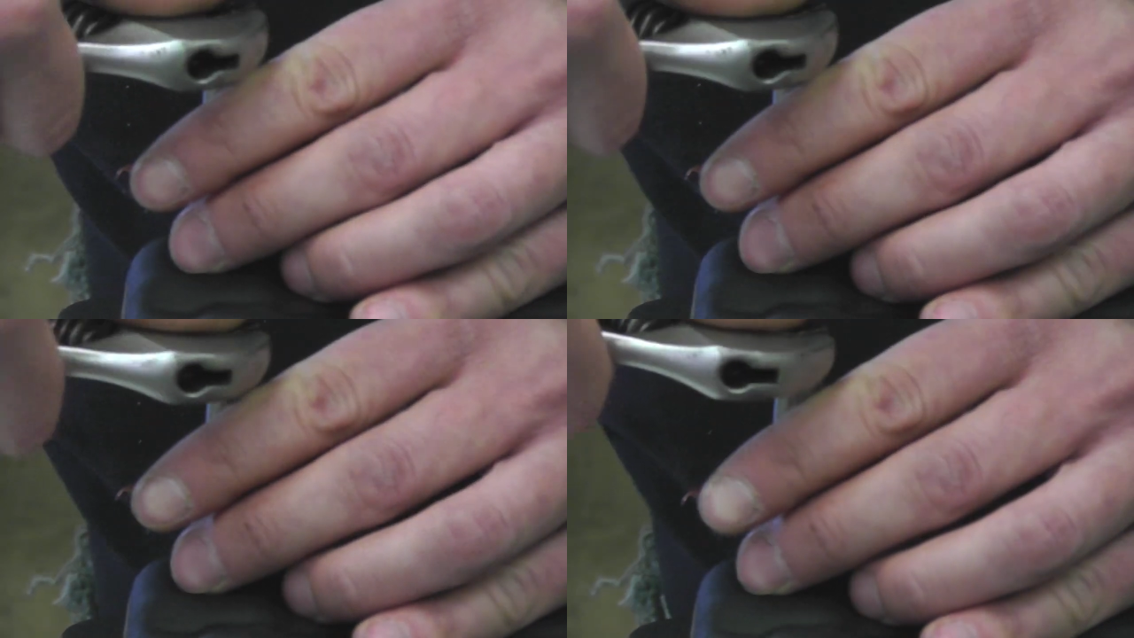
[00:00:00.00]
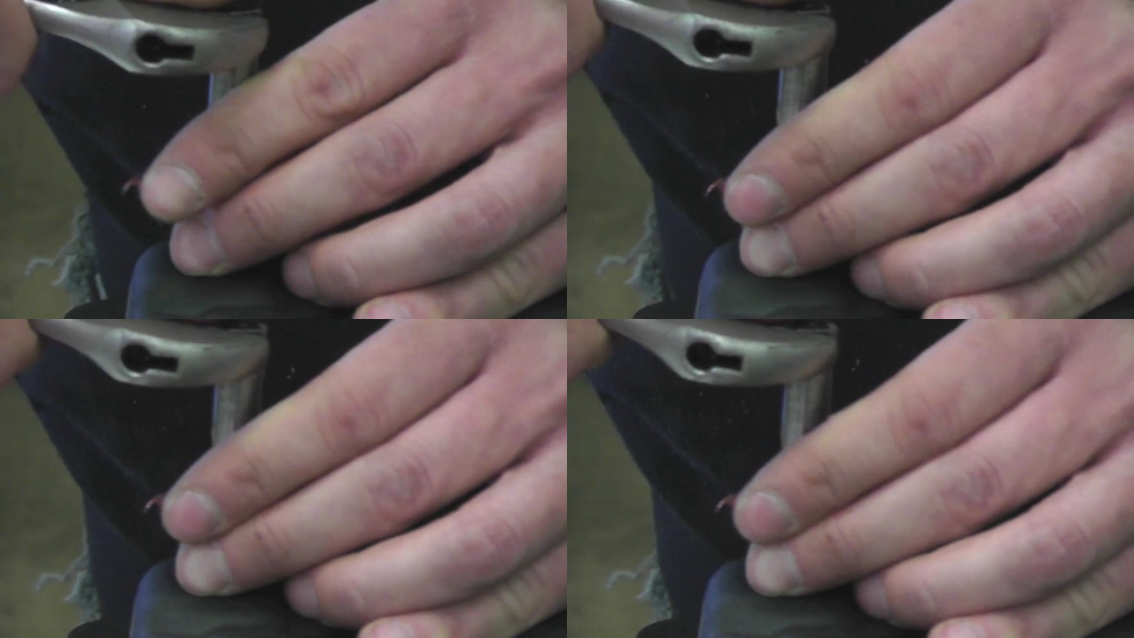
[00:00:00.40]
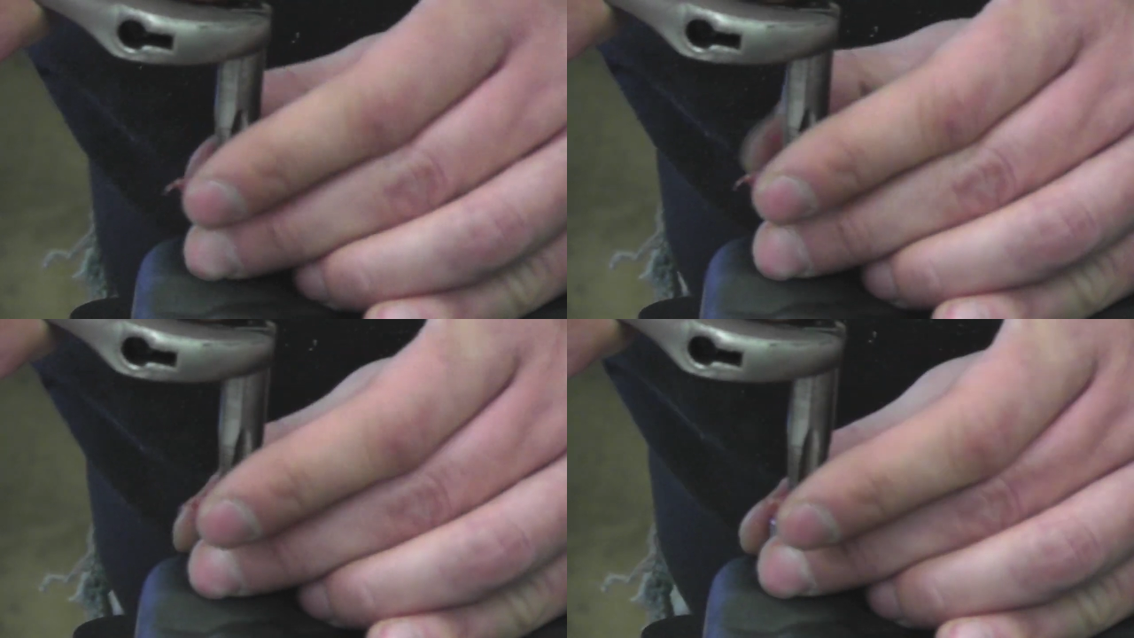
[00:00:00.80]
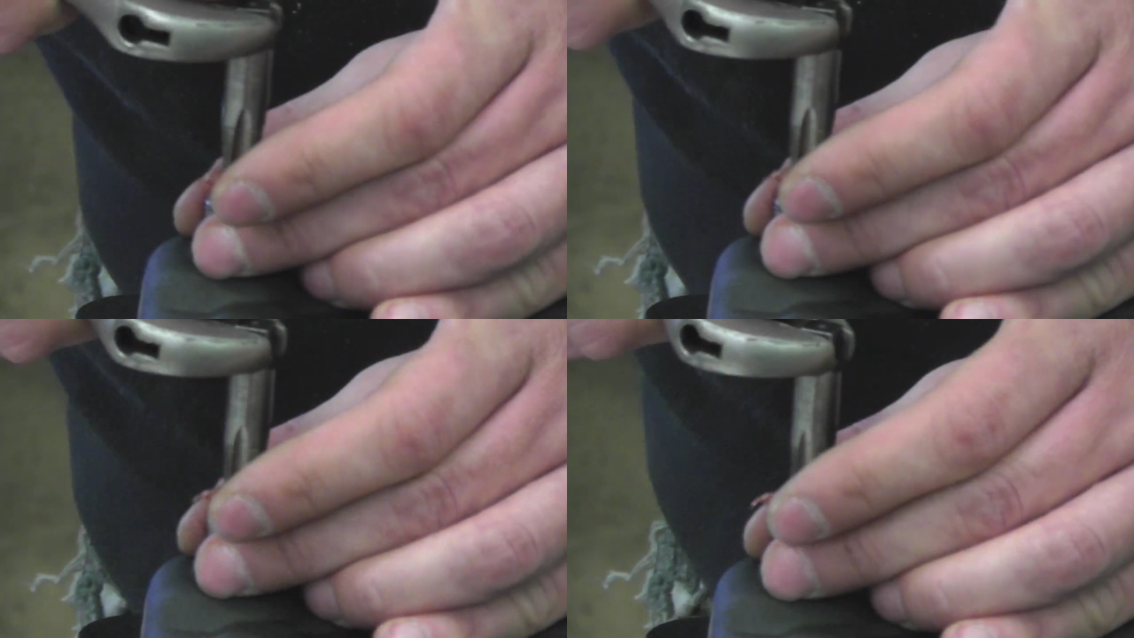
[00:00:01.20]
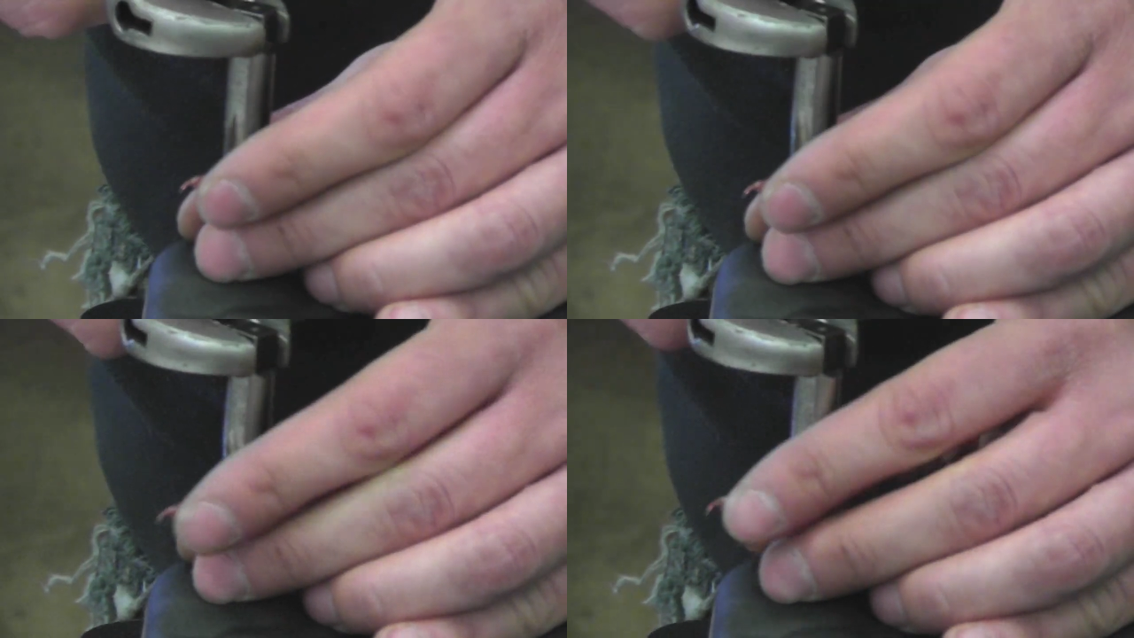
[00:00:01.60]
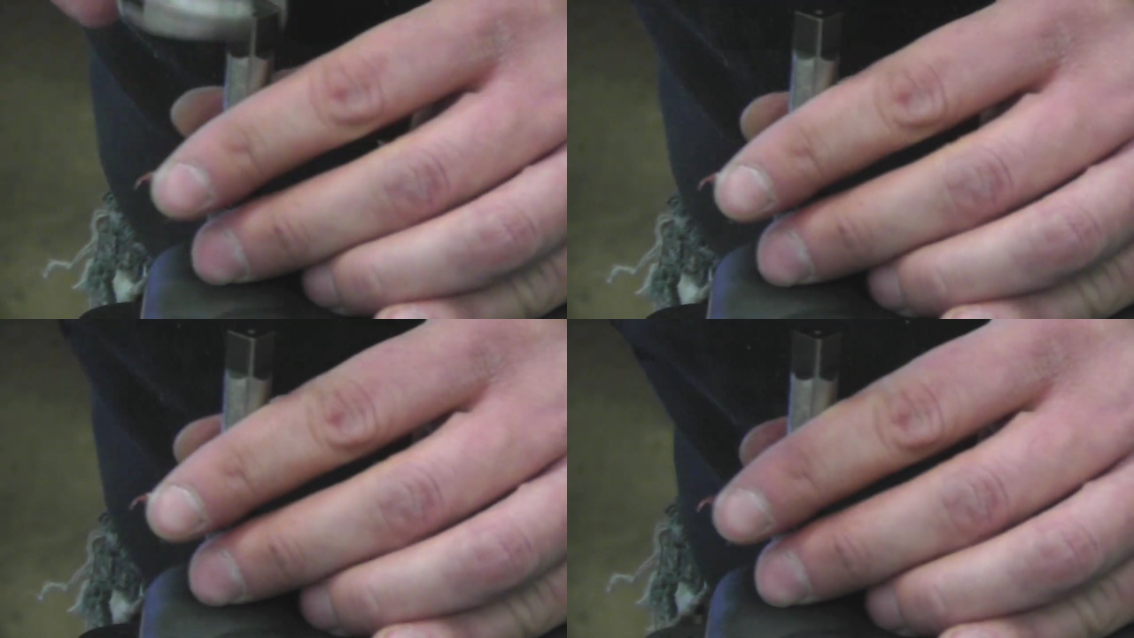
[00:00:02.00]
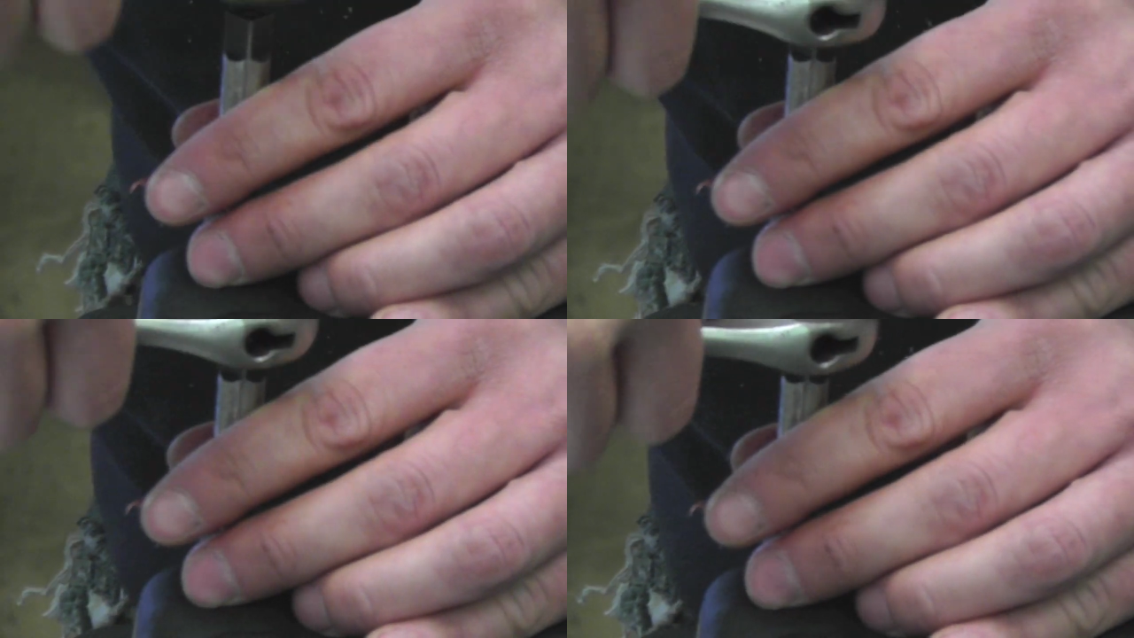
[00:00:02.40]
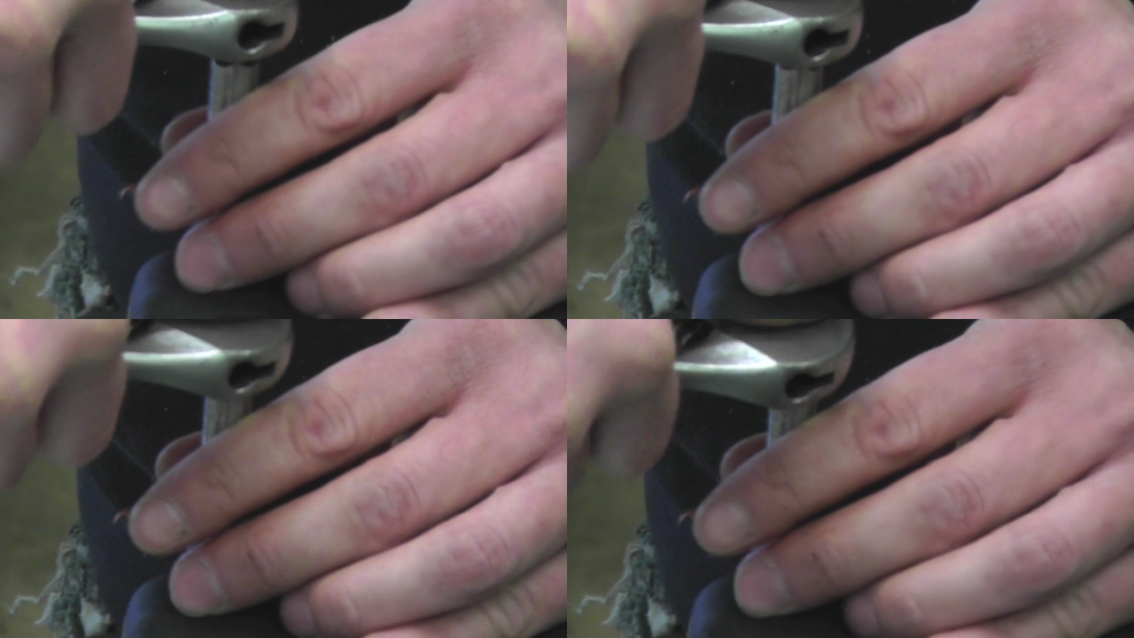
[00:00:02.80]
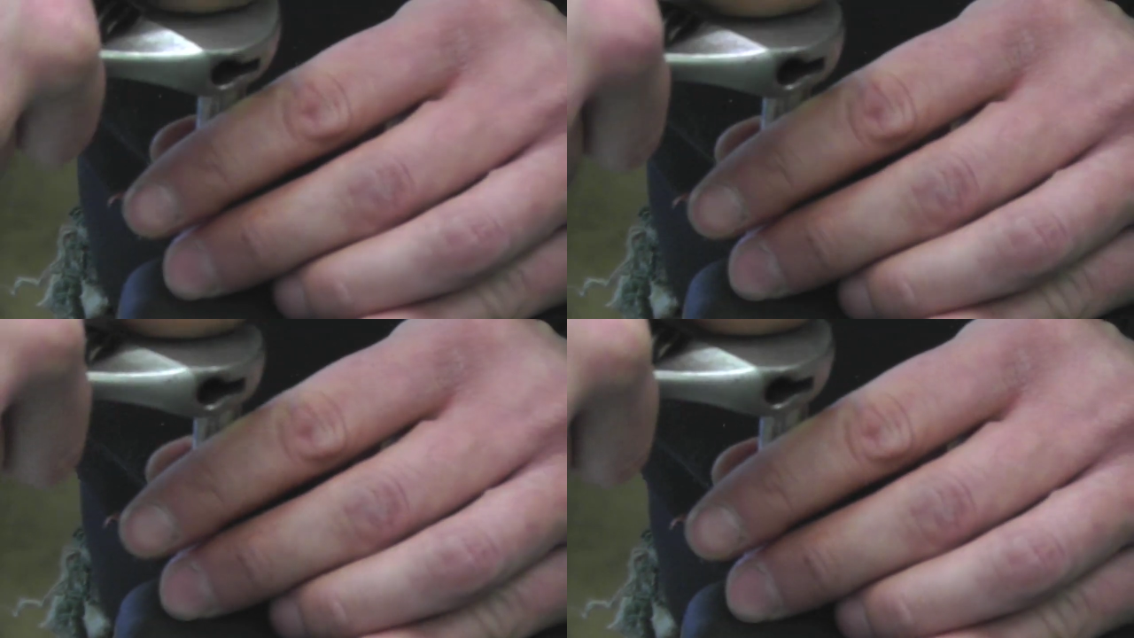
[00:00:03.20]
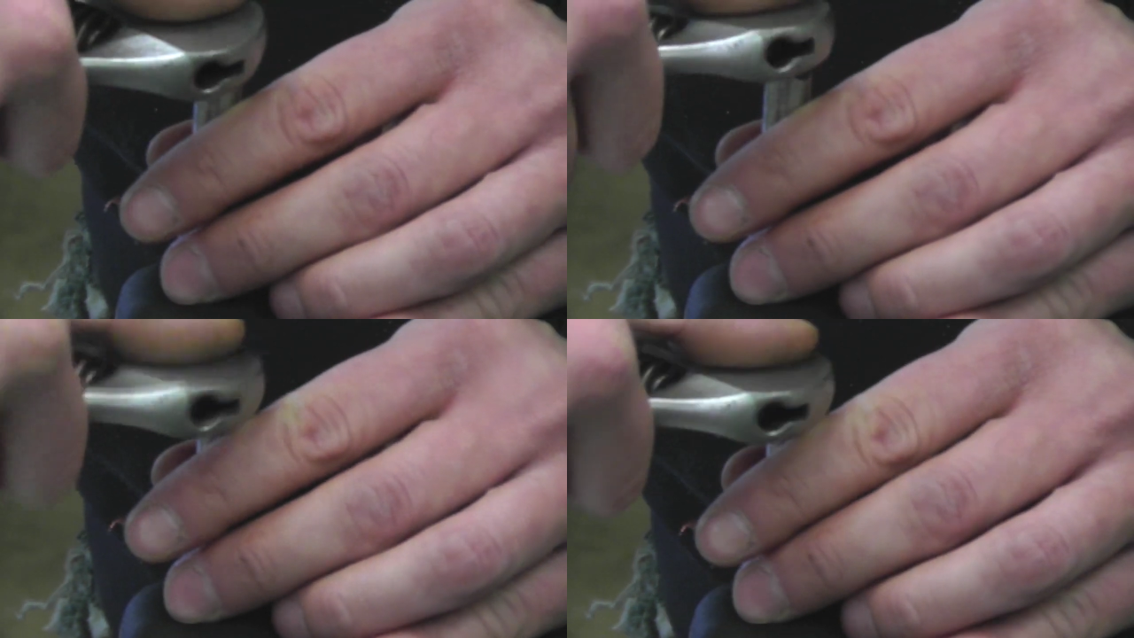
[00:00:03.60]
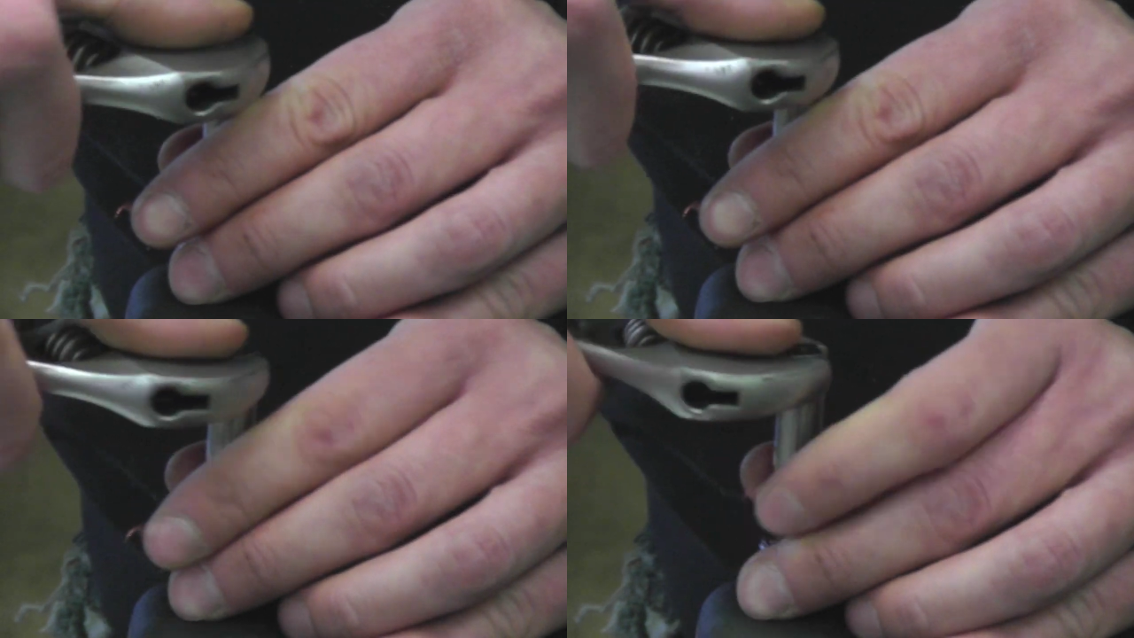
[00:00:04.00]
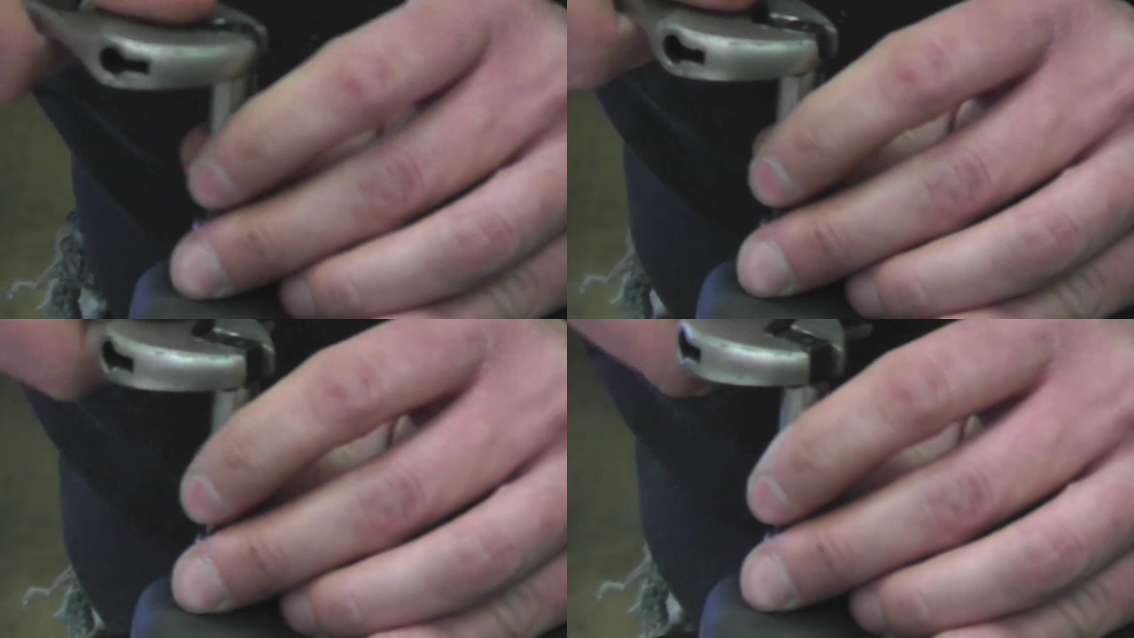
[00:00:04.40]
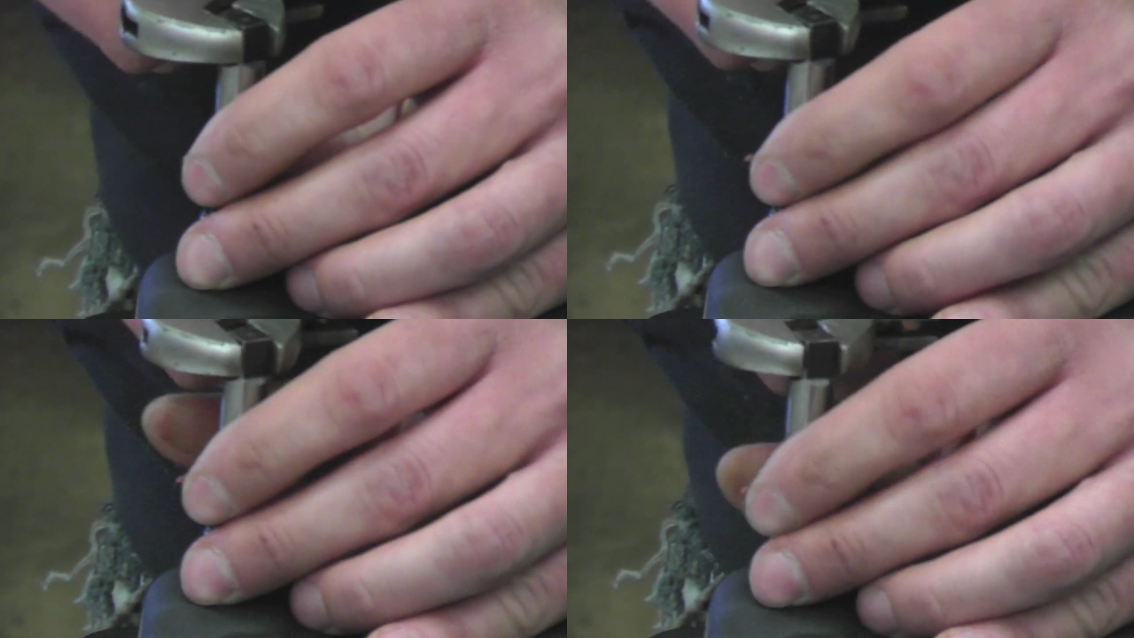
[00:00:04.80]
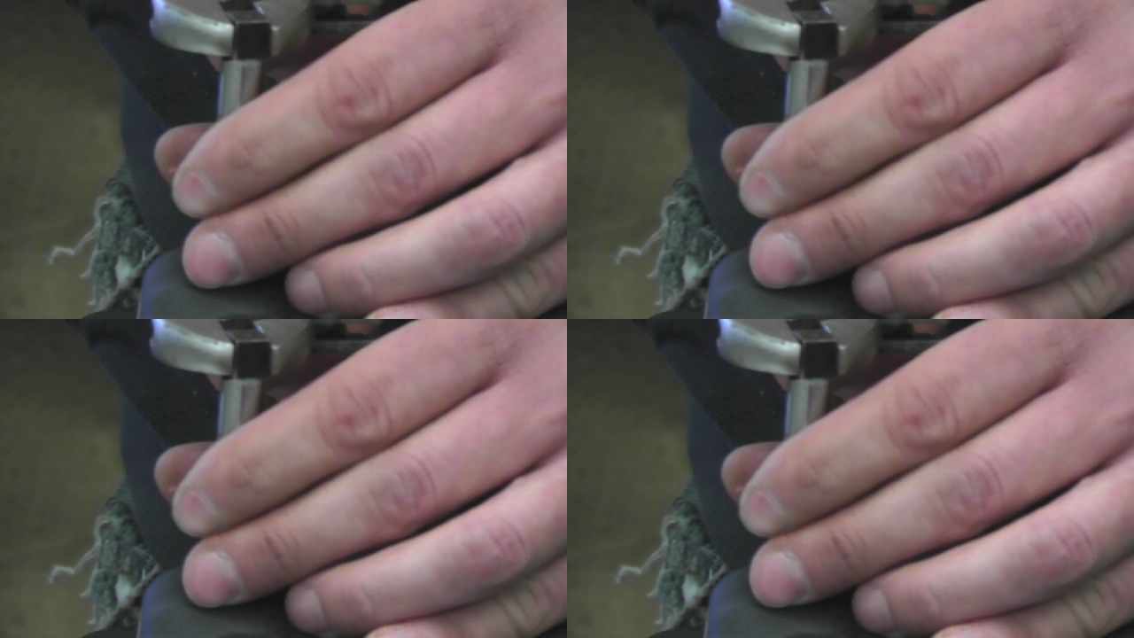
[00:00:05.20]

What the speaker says: No face is visible, so there are no lips to read.